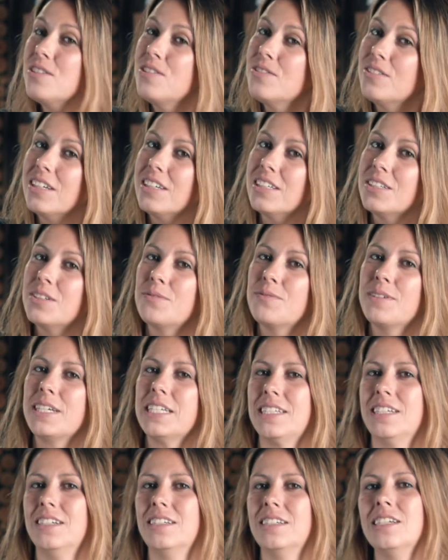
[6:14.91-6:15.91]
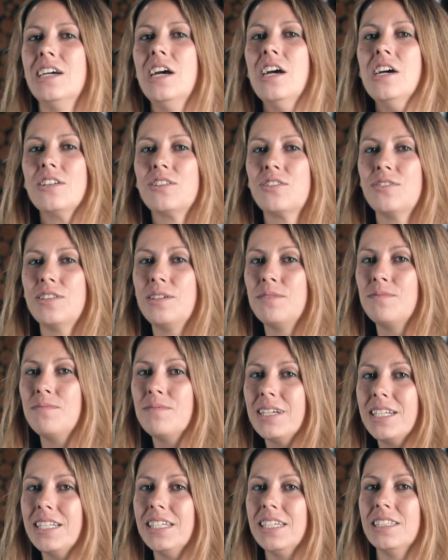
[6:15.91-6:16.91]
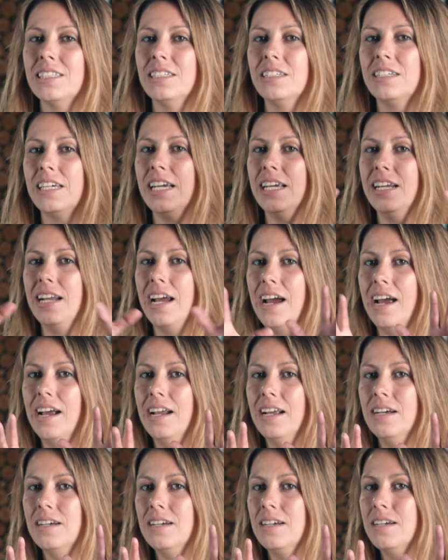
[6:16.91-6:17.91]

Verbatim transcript: doing a little research. So they're really looking at